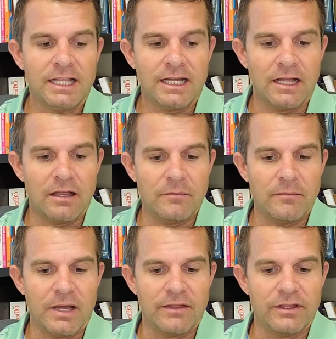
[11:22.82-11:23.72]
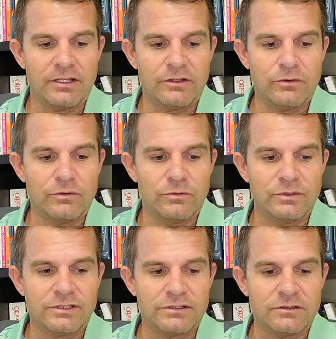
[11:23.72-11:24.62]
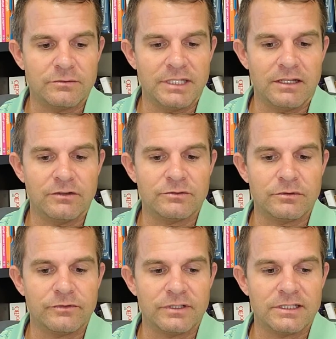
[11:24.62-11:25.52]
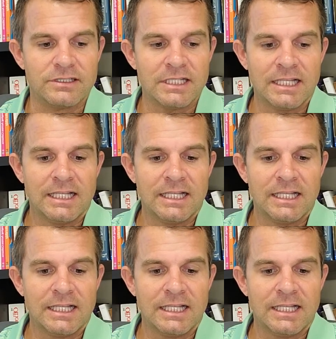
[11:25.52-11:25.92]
um, I think you would still be eligible for this.